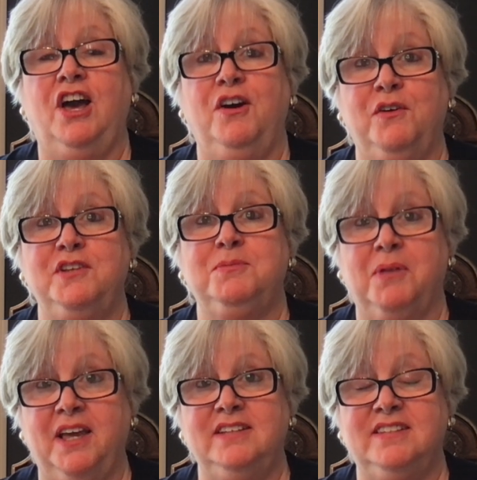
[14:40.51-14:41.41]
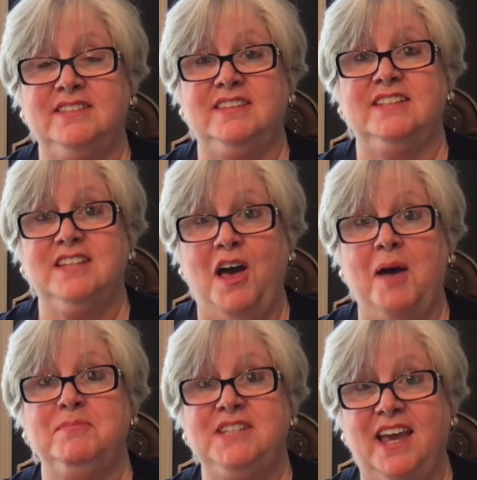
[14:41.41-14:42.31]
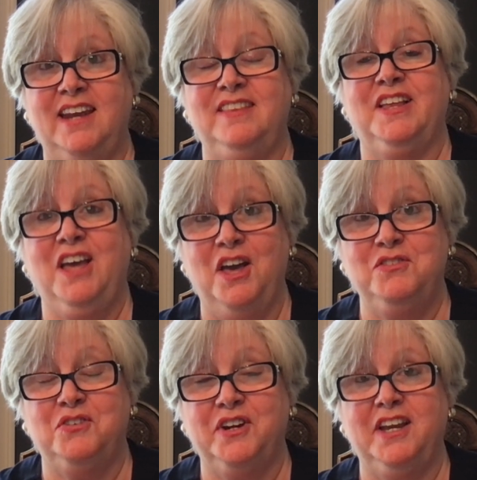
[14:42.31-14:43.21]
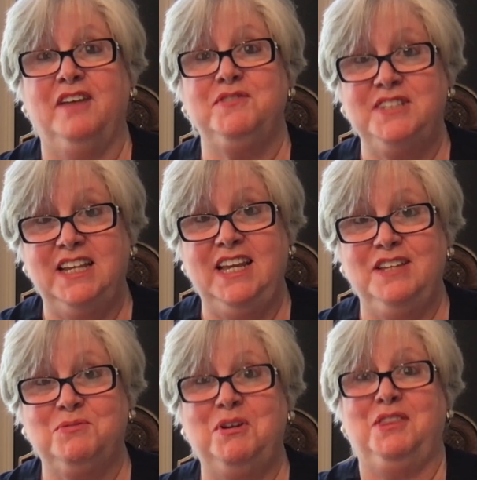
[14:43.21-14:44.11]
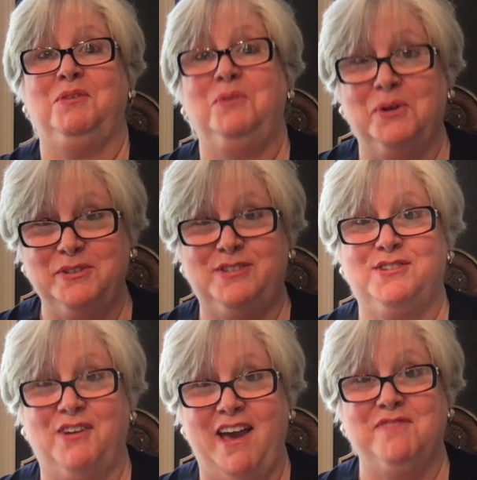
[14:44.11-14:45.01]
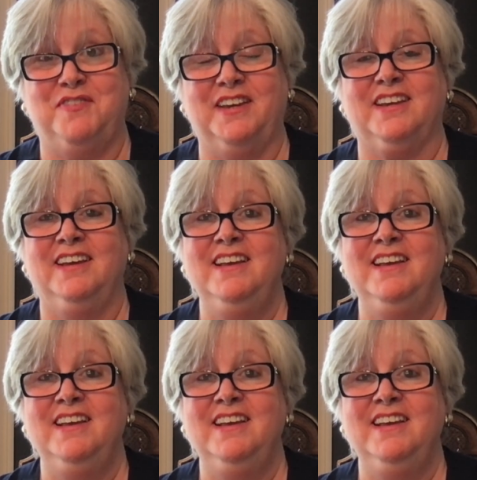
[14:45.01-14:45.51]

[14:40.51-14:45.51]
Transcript: always places in the top 10 in the country of cities with the worst traffic.